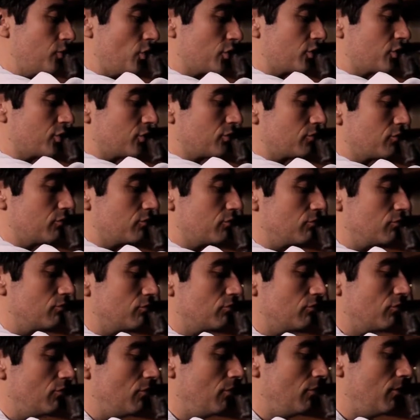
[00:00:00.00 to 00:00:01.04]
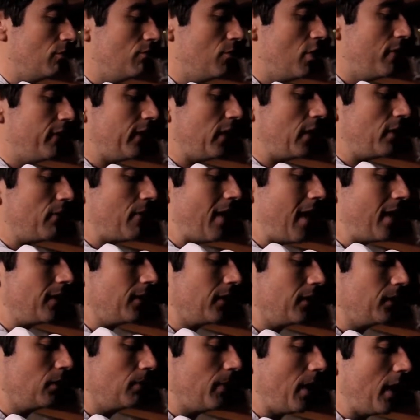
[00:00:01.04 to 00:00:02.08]
just moving it around a
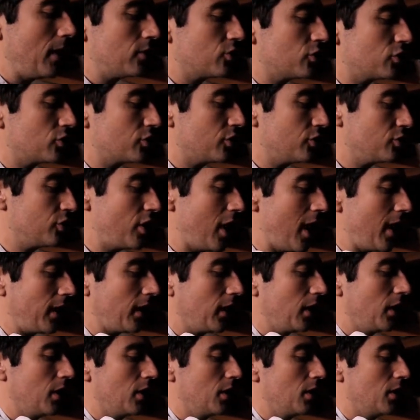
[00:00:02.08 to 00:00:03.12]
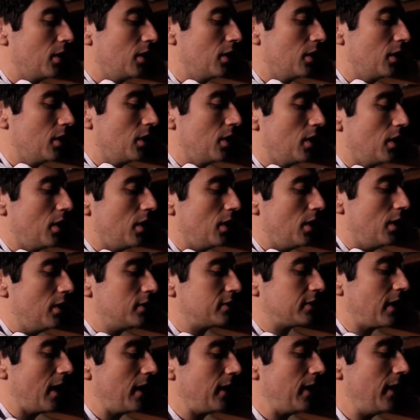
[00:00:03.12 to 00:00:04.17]
little bit just to check
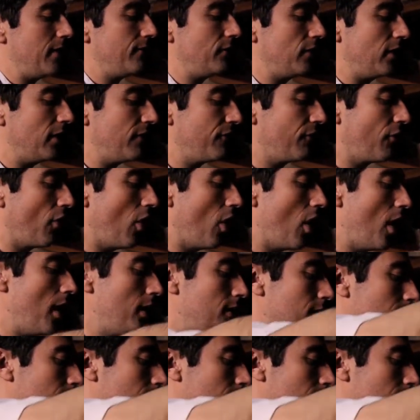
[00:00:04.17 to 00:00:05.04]
it's getting evenly fried.